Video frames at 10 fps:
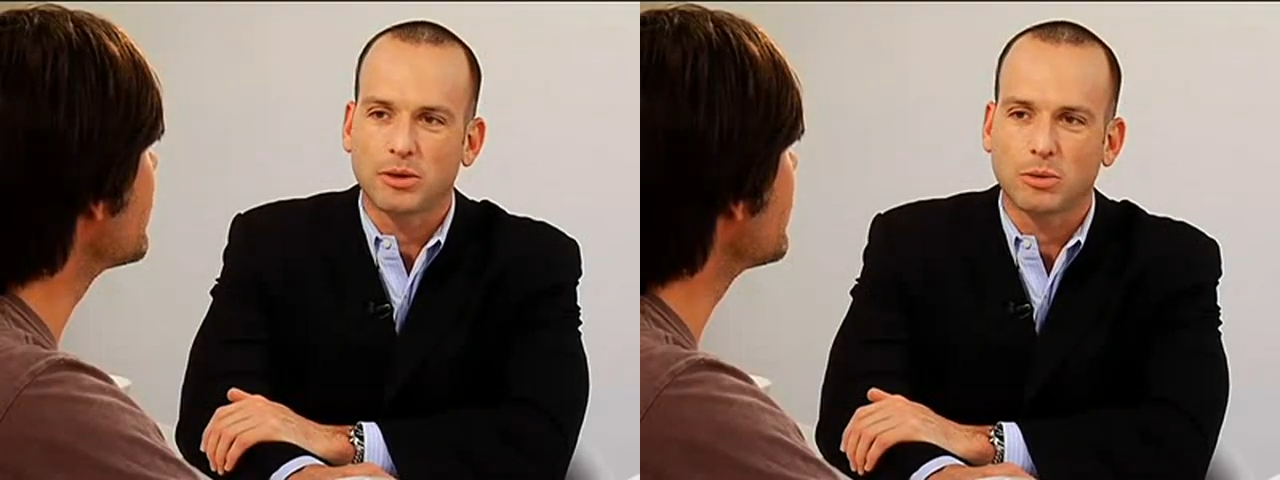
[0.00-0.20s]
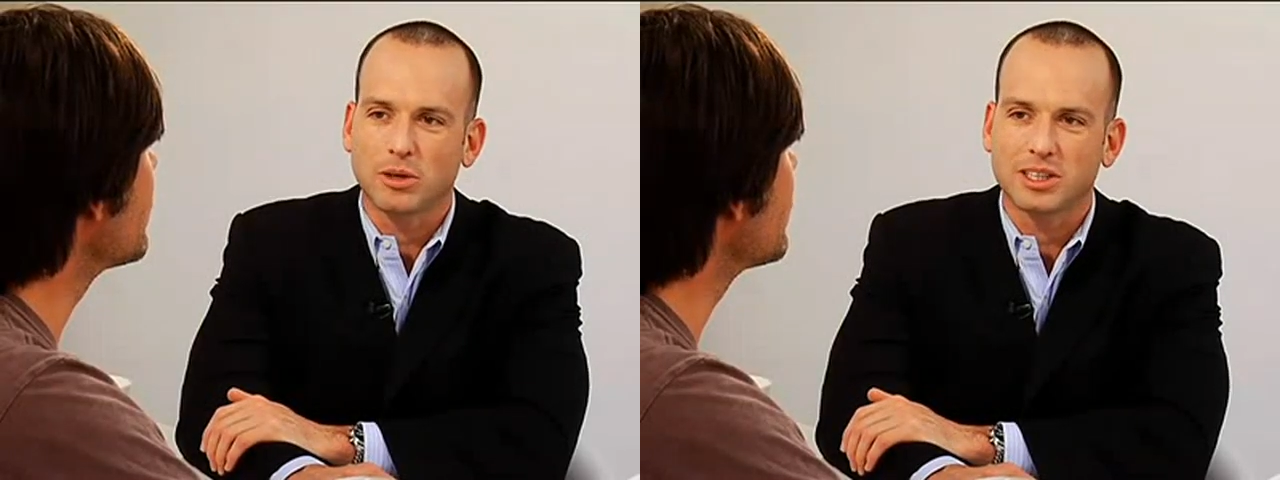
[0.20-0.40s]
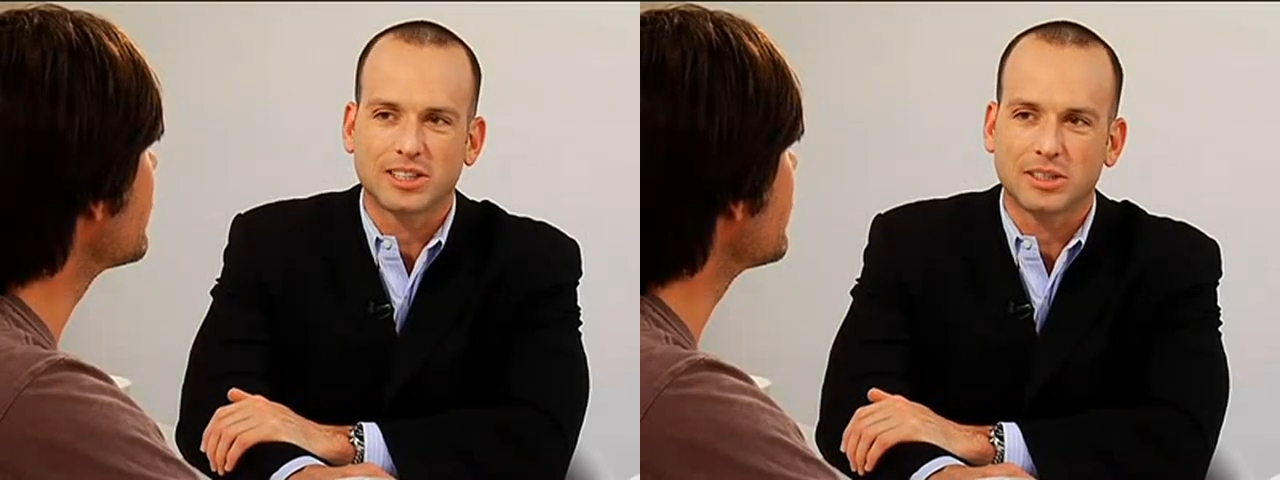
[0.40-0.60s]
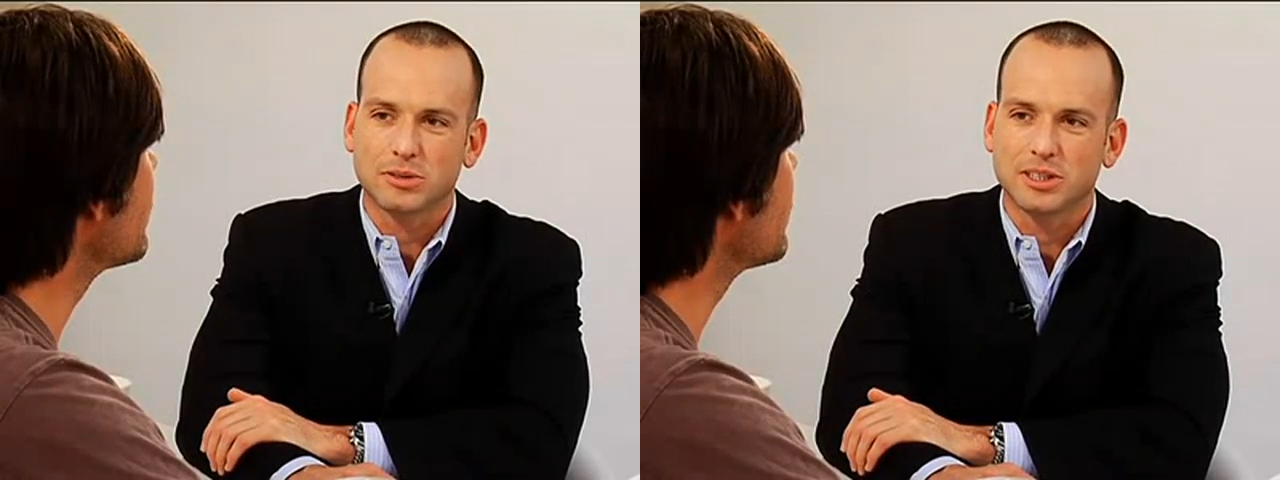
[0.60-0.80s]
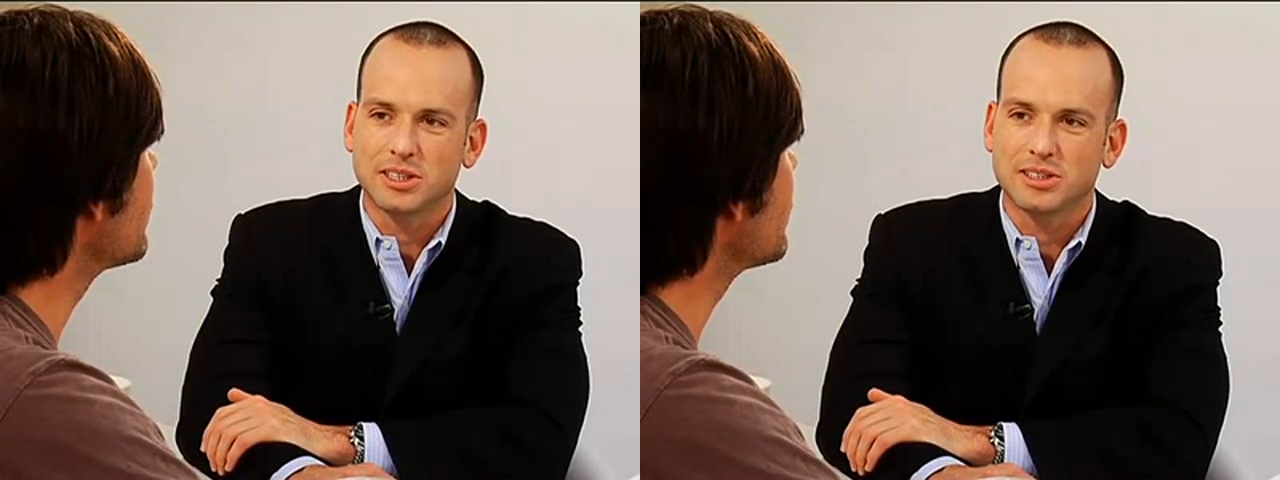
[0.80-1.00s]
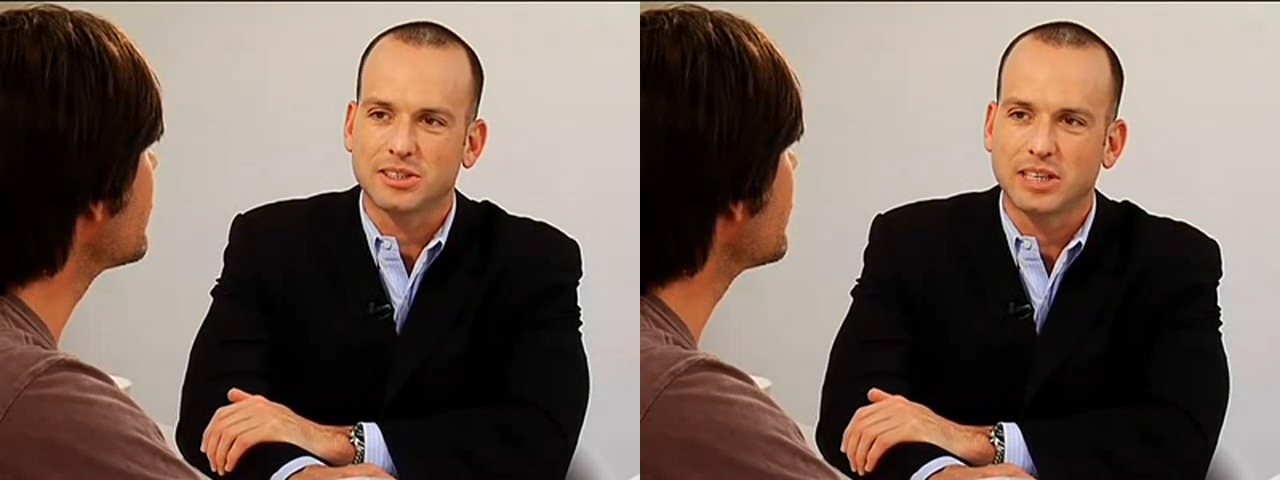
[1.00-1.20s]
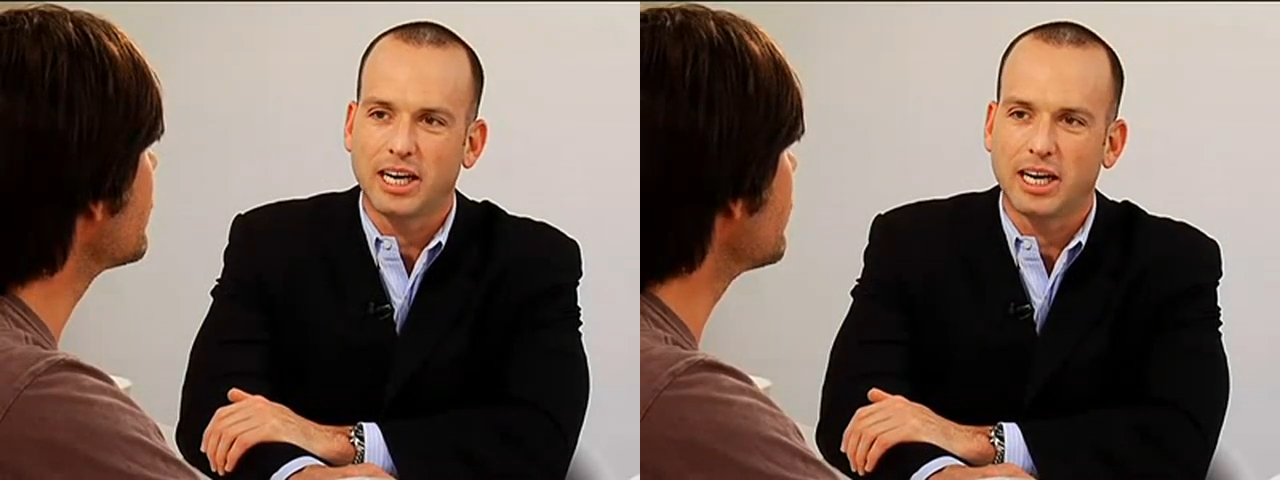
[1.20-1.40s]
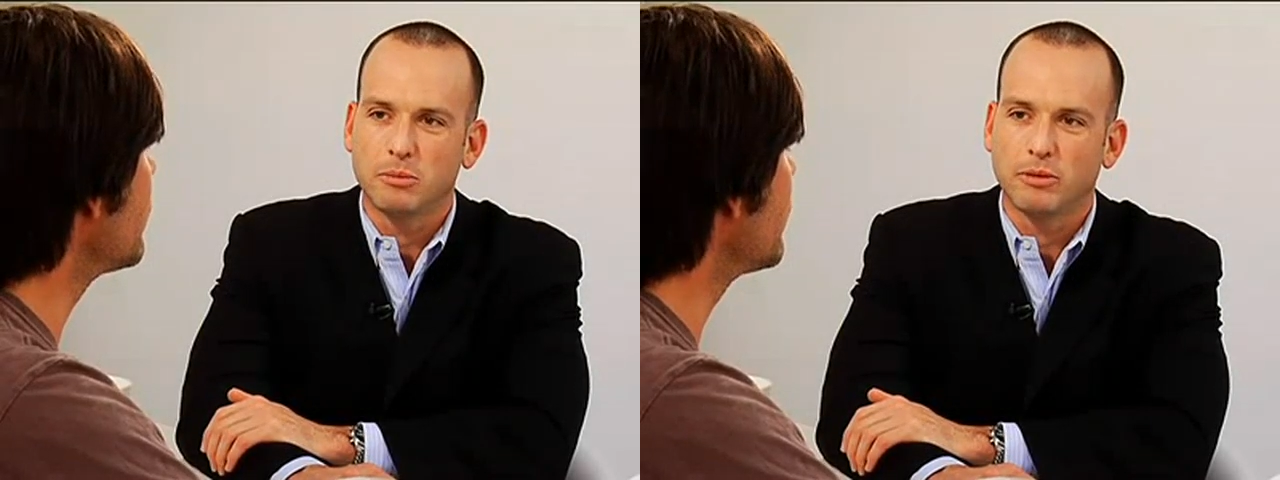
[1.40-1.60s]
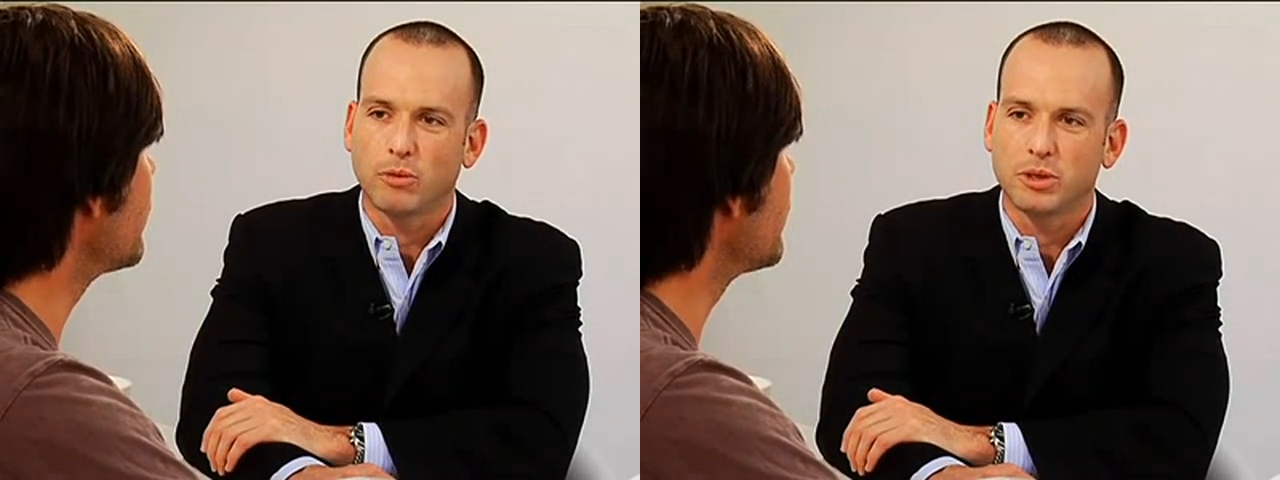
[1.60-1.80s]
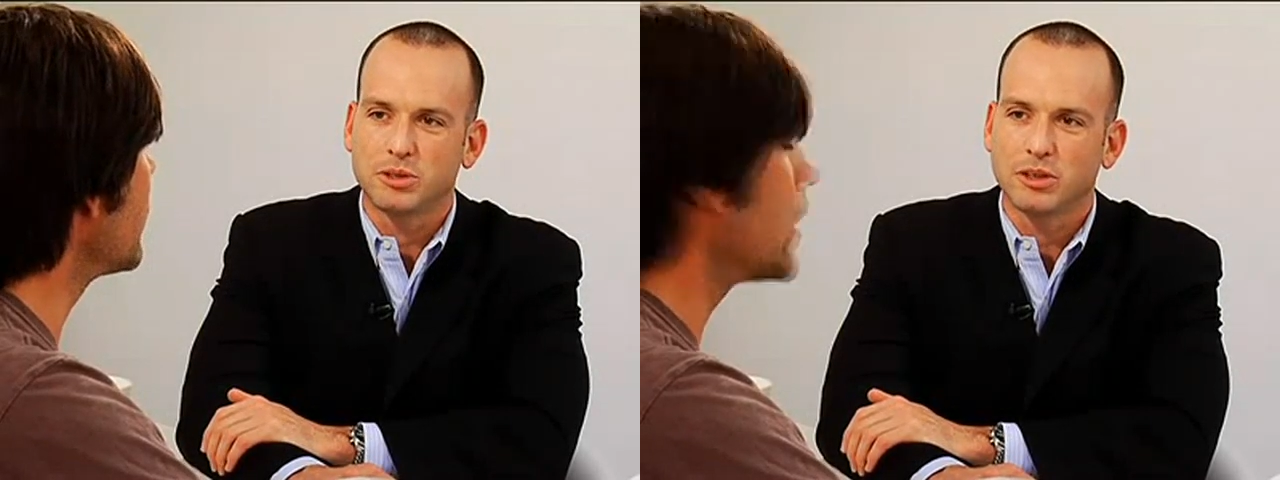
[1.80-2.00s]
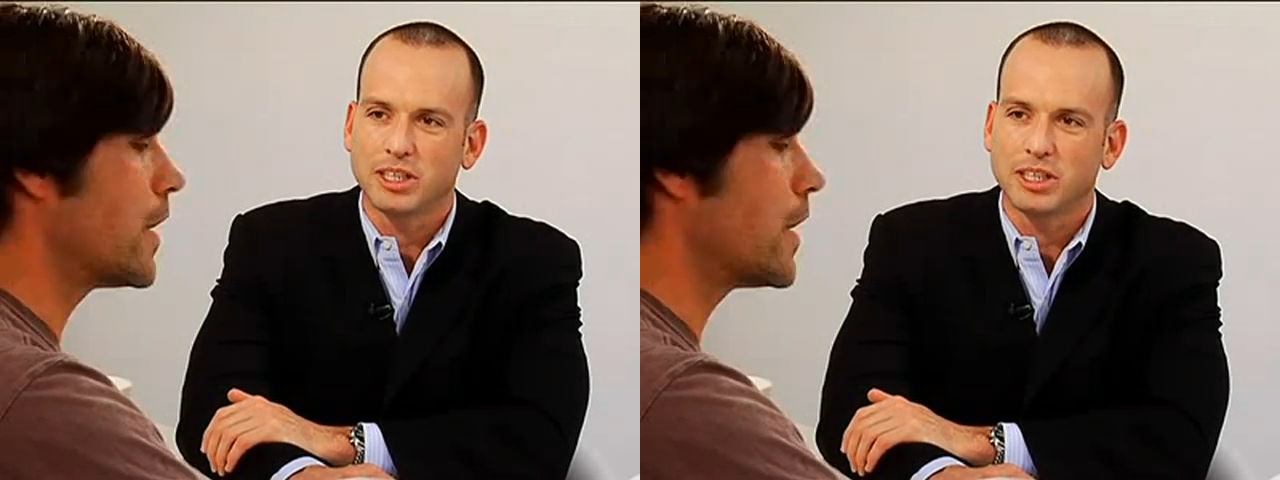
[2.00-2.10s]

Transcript: and or accessories before you